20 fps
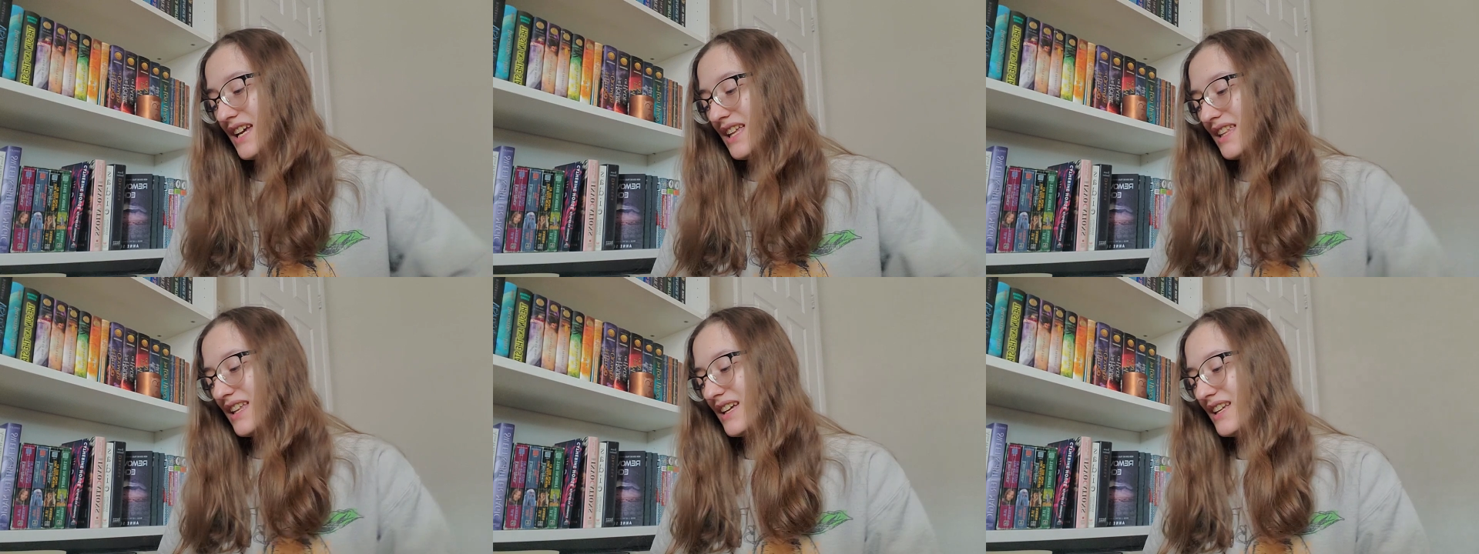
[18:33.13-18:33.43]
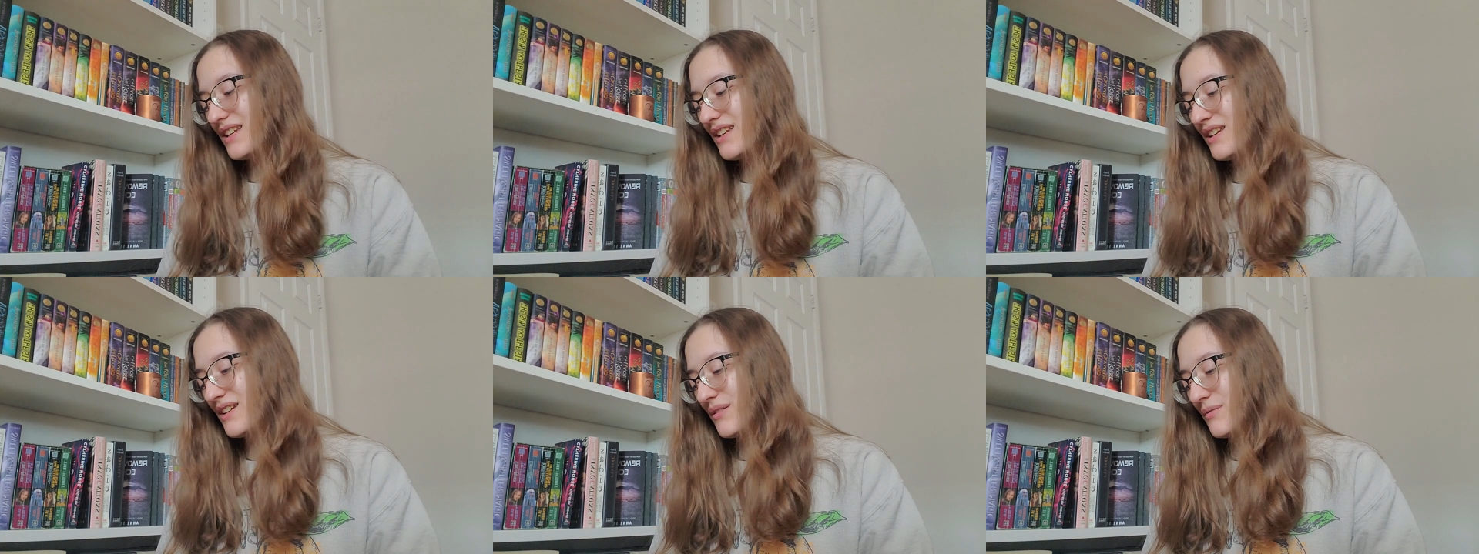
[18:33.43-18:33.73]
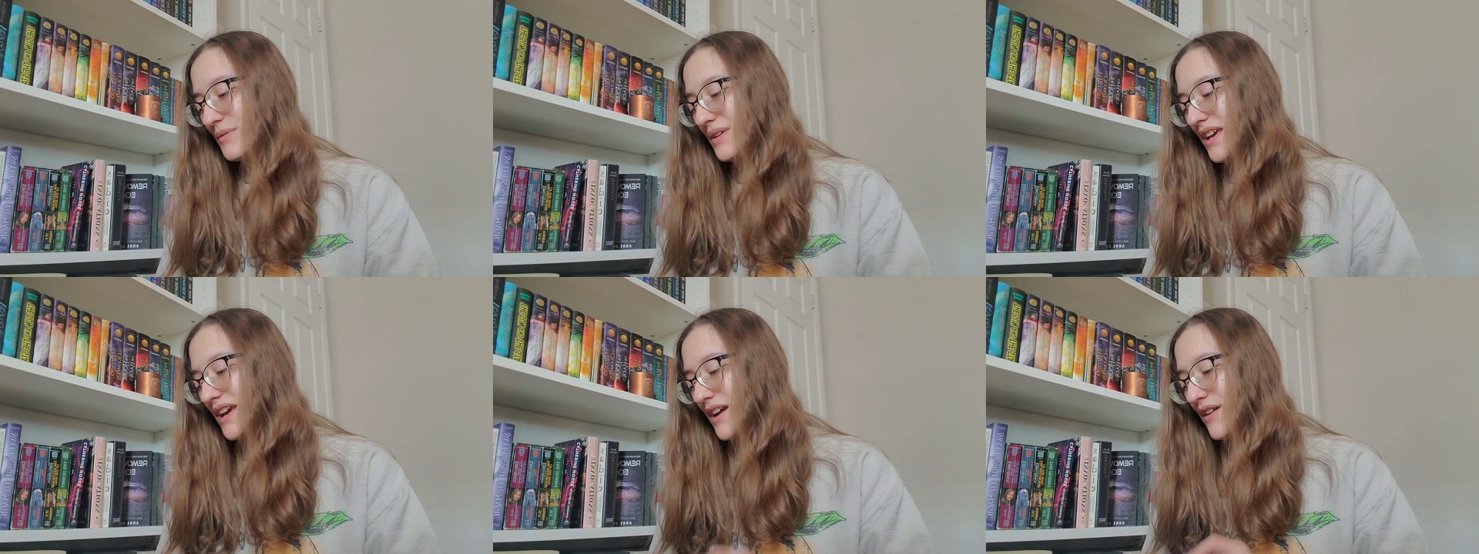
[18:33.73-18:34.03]
Then
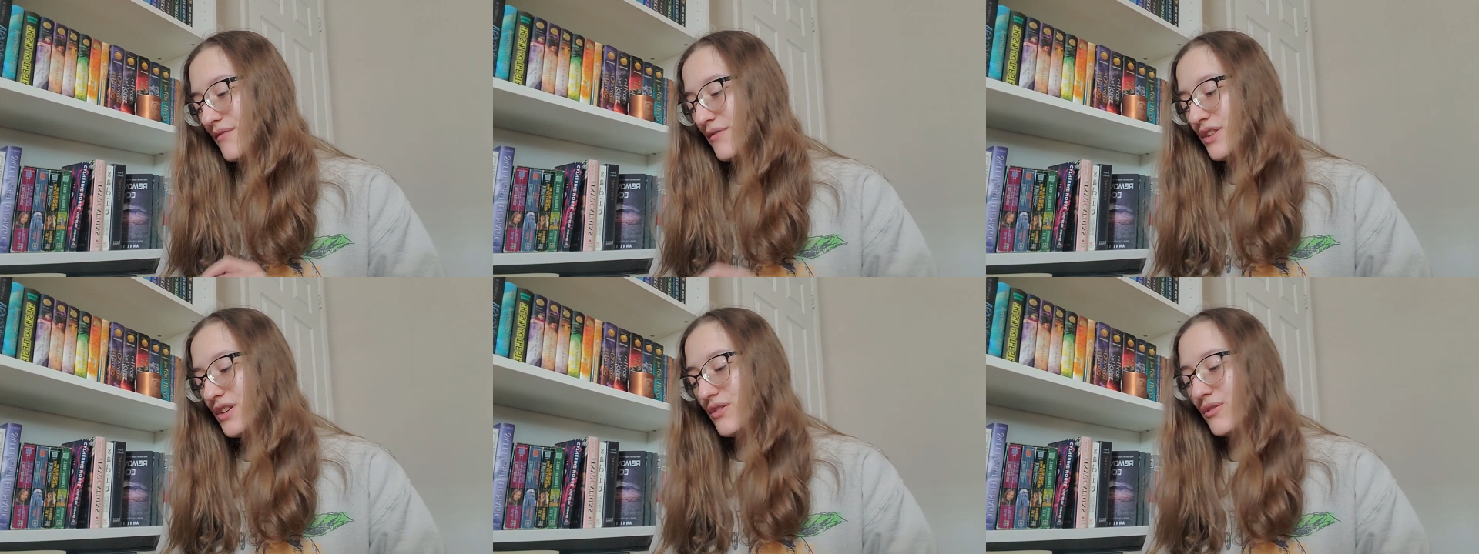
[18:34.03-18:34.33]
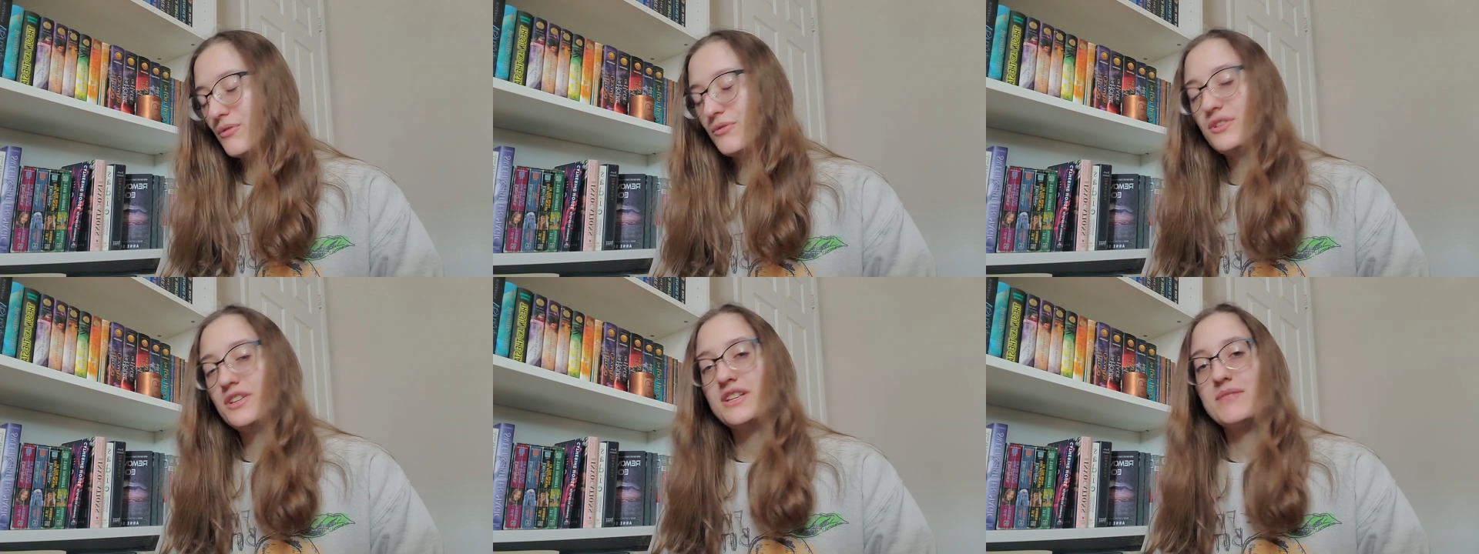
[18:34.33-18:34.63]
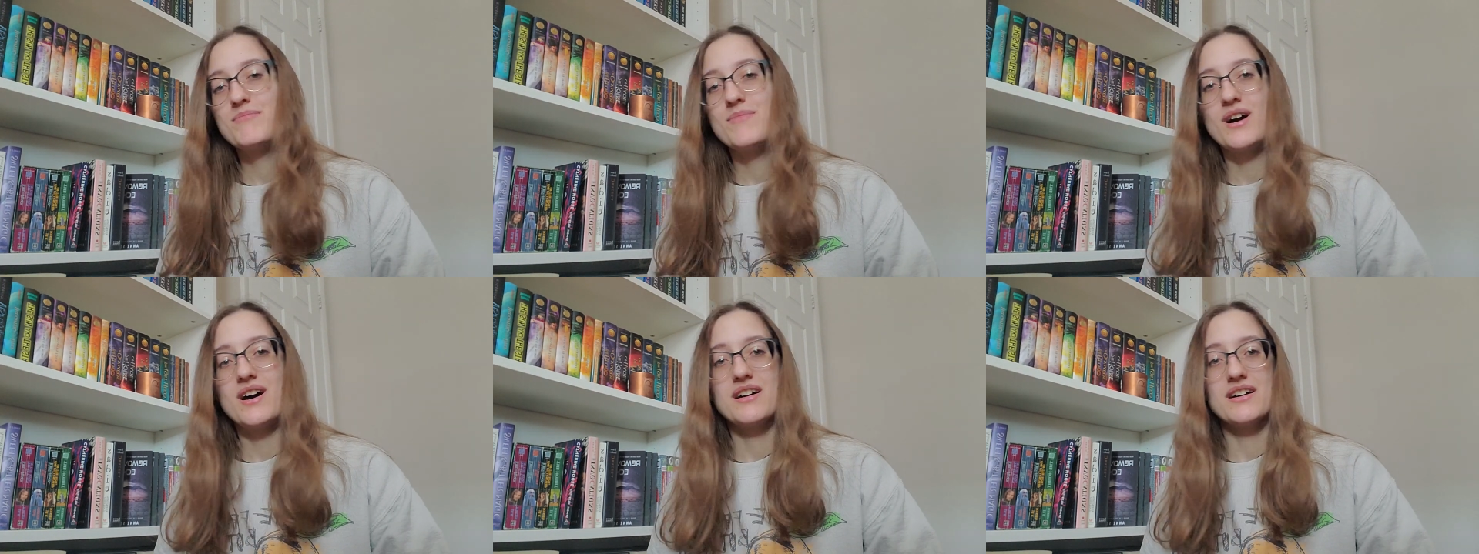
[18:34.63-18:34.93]
we have the only
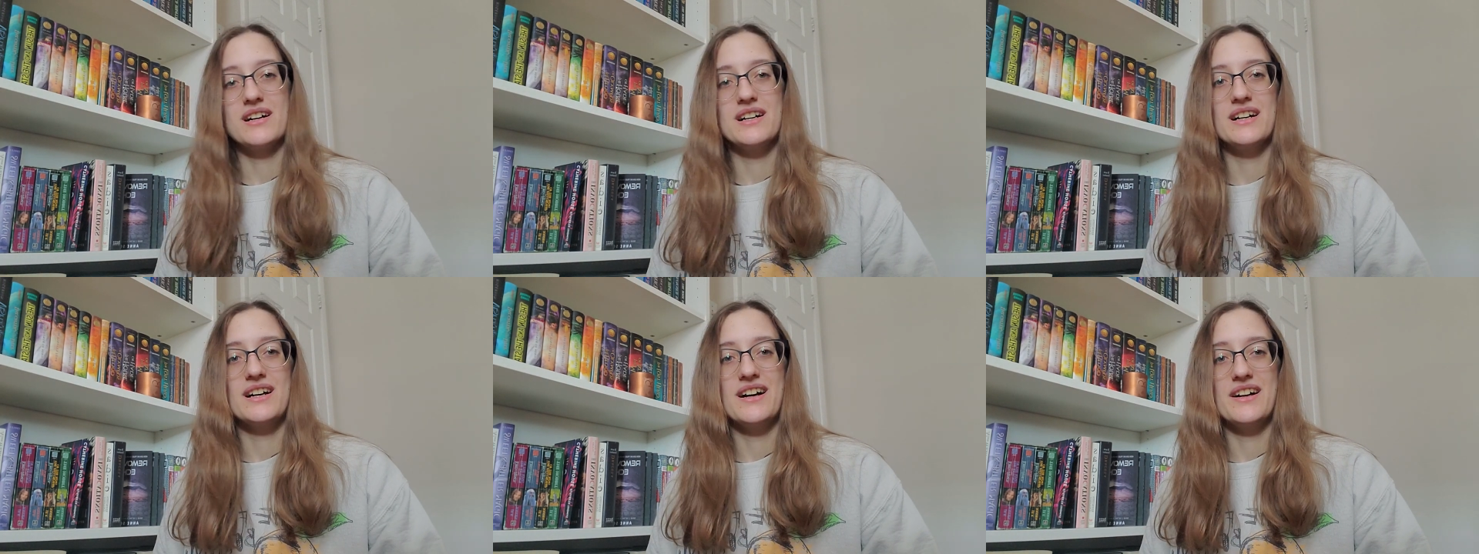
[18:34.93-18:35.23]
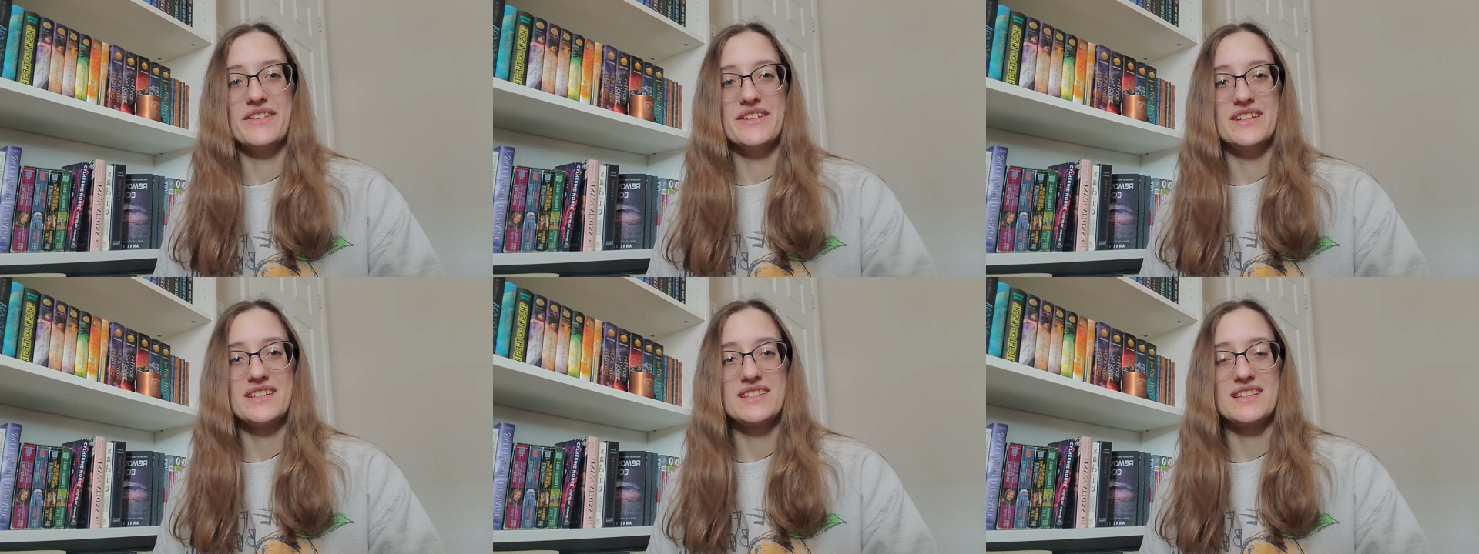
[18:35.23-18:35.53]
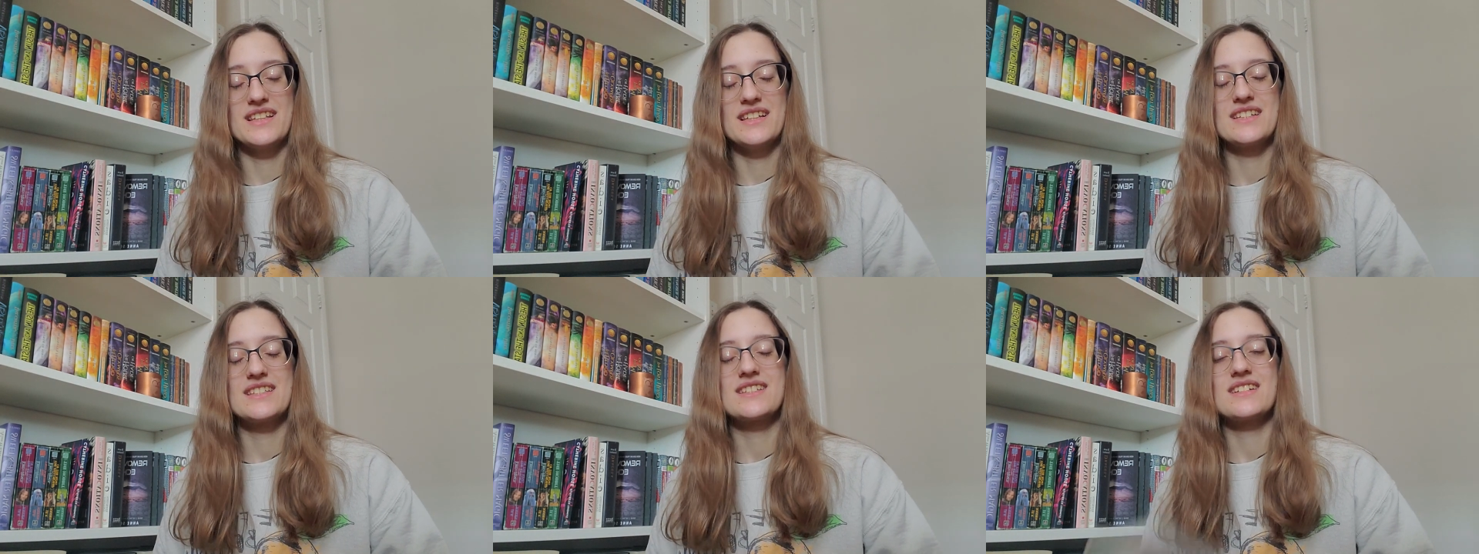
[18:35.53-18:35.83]
manga on this
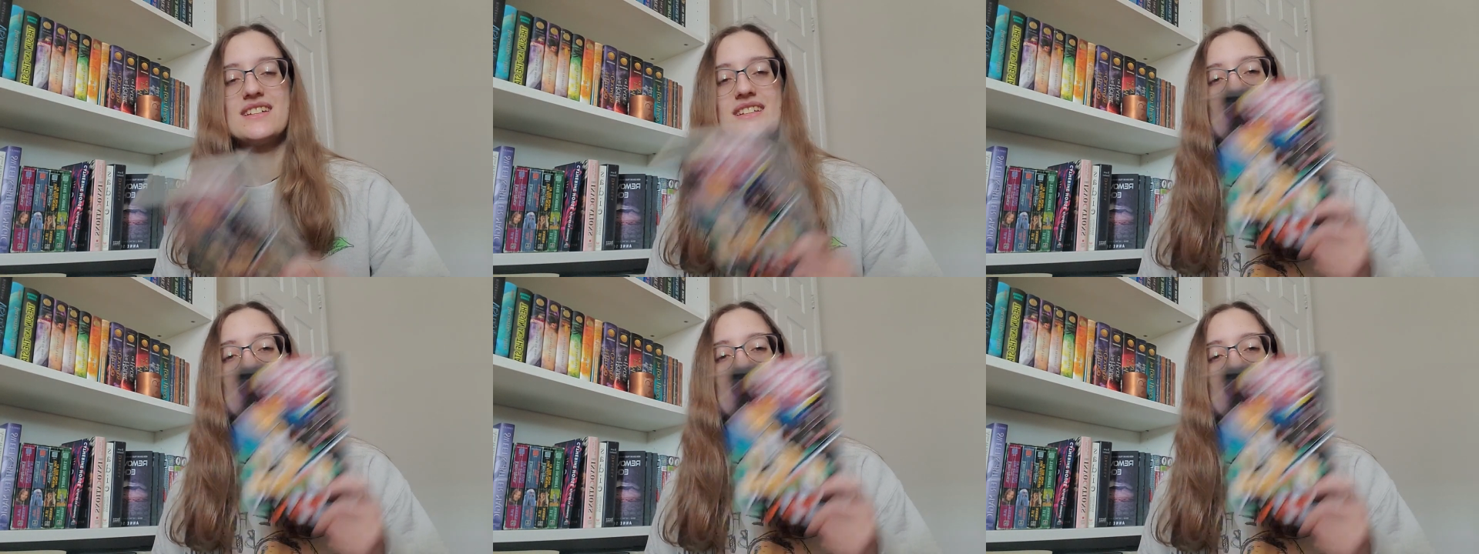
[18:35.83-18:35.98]
list,